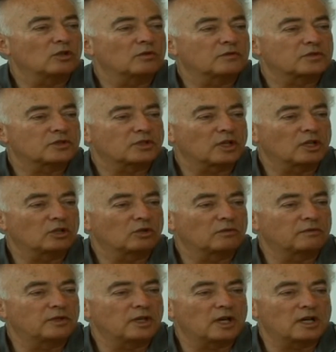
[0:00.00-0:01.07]
of
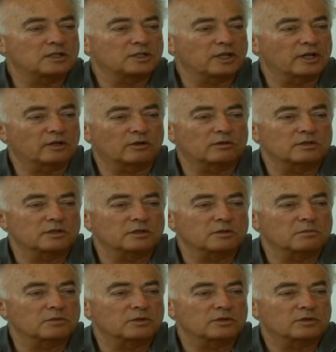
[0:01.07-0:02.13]
state-of-the-art
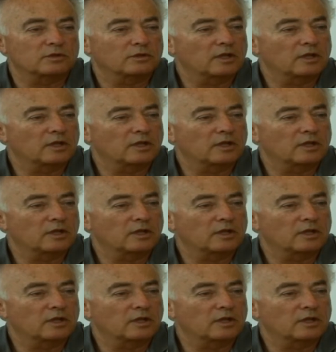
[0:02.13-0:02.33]
algorithms.